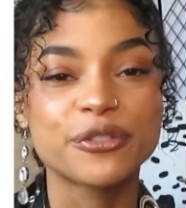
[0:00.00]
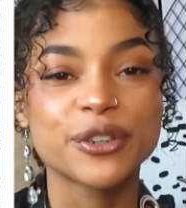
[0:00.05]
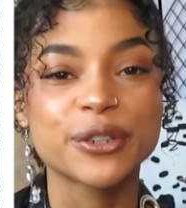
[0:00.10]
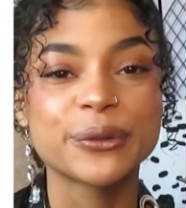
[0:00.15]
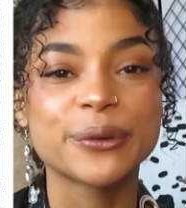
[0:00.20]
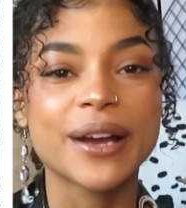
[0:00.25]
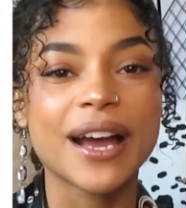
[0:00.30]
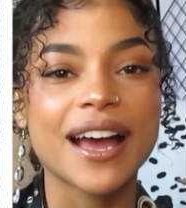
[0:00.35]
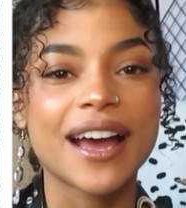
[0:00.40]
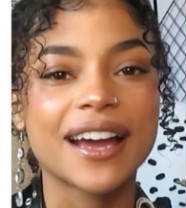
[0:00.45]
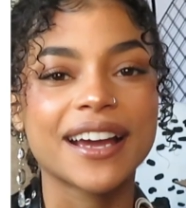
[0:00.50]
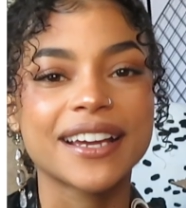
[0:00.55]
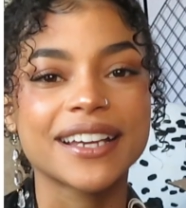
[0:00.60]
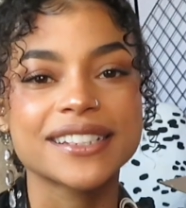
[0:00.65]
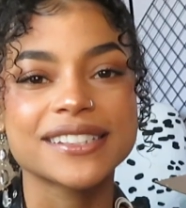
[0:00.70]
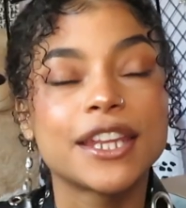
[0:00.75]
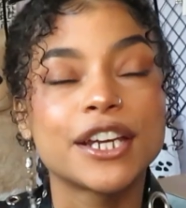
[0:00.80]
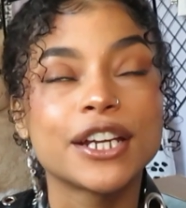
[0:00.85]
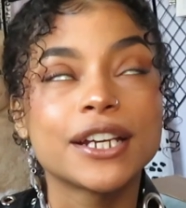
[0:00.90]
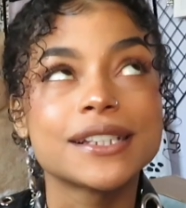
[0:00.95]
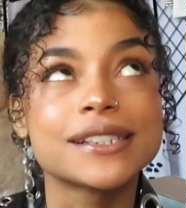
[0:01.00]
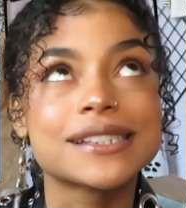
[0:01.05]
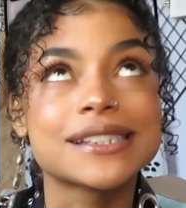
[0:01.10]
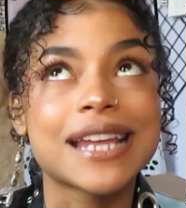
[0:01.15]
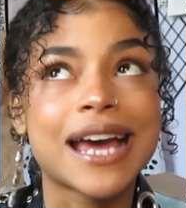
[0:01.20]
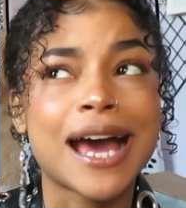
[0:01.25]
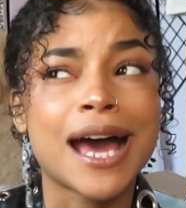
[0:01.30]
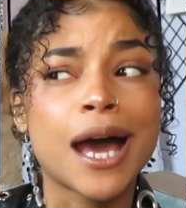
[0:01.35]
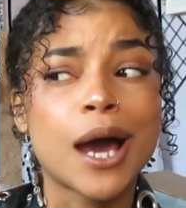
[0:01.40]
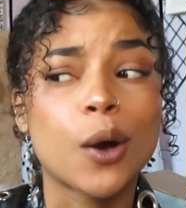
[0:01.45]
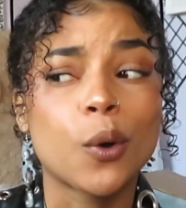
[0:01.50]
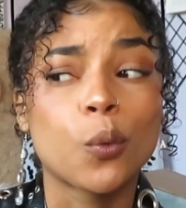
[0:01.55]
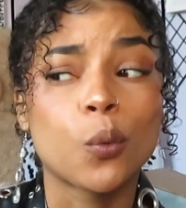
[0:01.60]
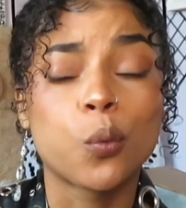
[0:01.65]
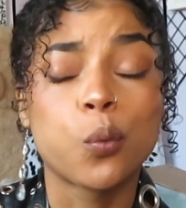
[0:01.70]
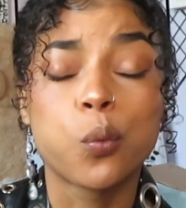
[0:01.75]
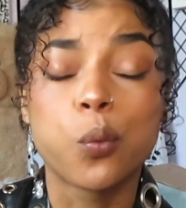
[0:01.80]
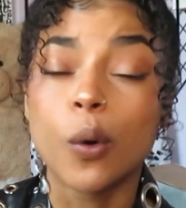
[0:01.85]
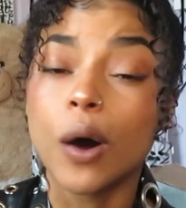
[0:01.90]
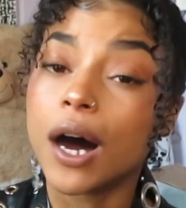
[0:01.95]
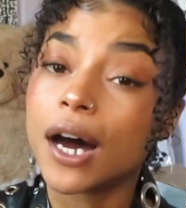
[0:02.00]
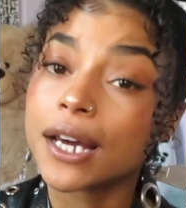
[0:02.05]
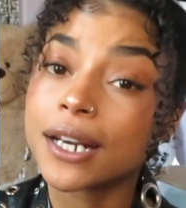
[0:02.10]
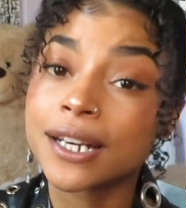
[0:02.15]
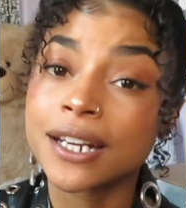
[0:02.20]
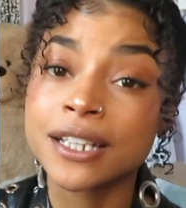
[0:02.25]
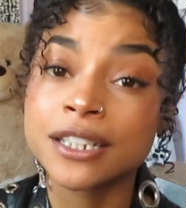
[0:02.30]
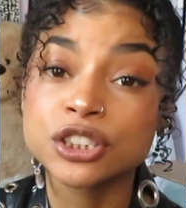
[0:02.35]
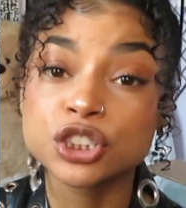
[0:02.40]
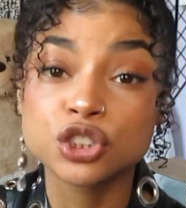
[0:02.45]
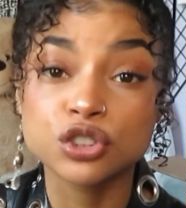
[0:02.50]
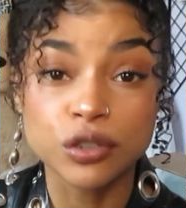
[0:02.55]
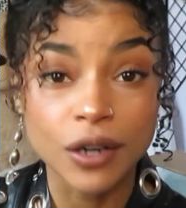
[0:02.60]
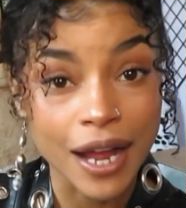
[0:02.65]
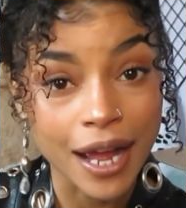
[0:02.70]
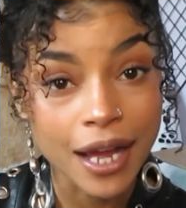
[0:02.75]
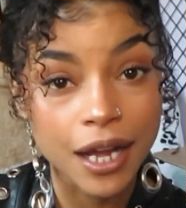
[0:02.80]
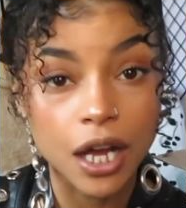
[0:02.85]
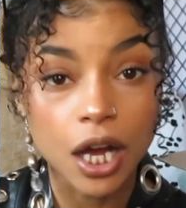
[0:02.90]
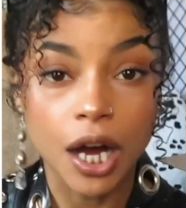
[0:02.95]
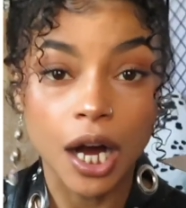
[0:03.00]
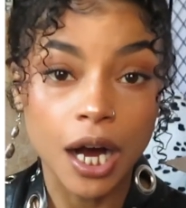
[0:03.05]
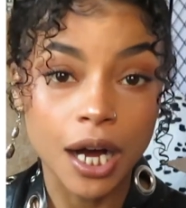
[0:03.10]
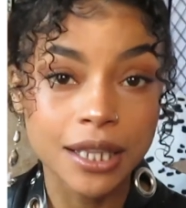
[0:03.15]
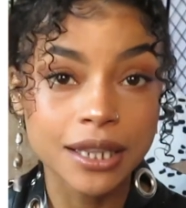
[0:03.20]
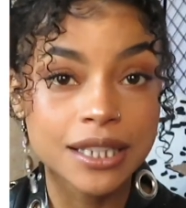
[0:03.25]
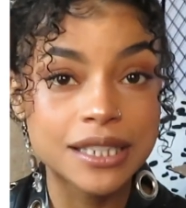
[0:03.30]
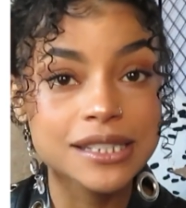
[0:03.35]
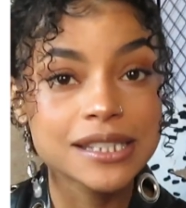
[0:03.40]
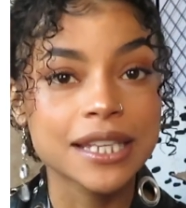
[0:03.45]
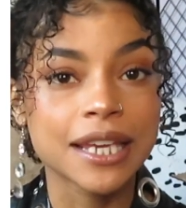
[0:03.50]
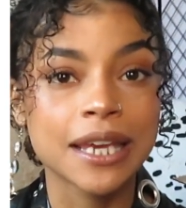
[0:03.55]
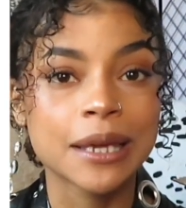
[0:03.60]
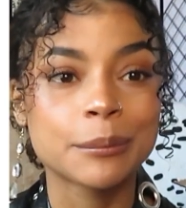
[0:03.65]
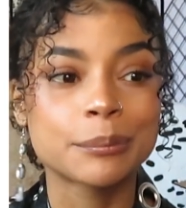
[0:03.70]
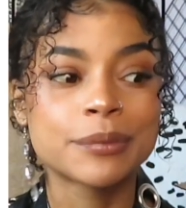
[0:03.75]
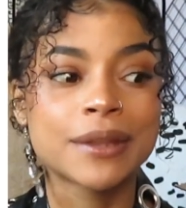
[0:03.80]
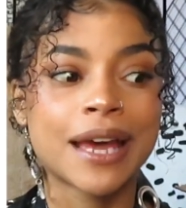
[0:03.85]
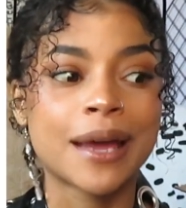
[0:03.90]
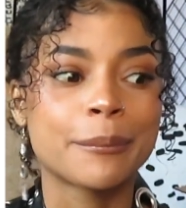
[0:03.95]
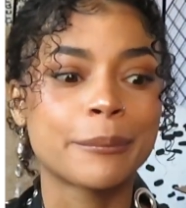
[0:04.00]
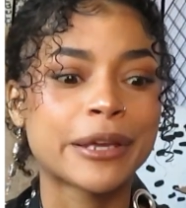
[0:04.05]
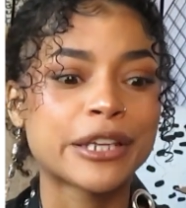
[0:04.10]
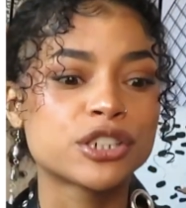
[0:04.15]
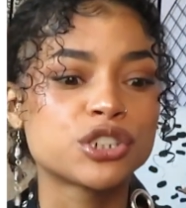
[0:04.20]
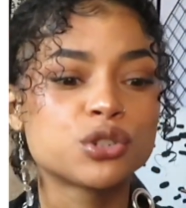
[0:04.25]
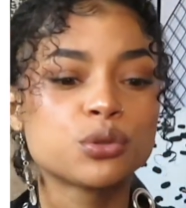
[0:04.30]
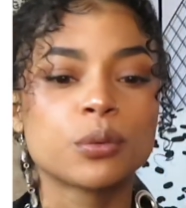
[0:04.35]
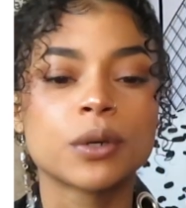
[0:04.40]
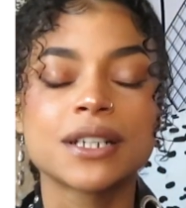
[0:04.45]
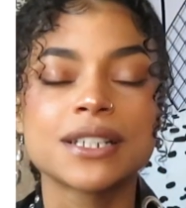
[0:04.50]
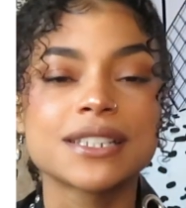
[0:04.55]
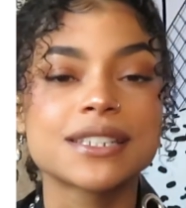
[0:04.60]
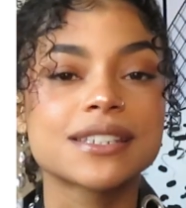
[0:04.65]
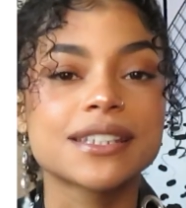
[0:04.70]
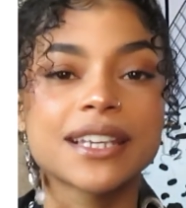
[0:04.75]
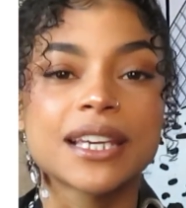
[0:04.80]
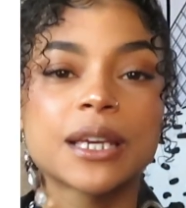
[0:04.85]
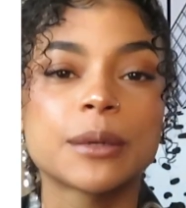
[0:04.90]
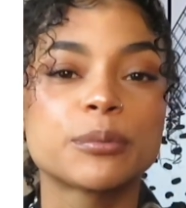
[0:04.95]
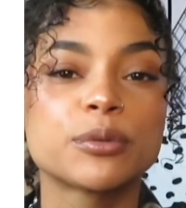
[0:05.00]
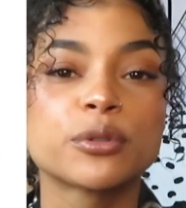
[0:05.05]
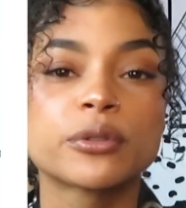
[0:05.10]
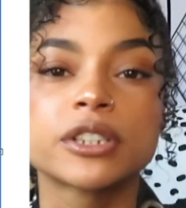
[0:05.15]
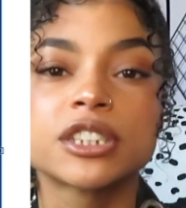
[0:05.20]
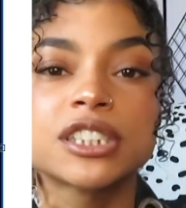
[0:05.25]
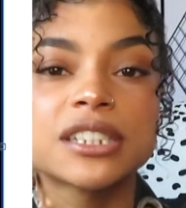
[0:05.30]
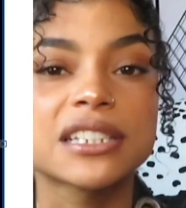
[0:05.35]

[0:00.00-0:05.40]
for you guys there is not one track on the tape that makes you want to skip you could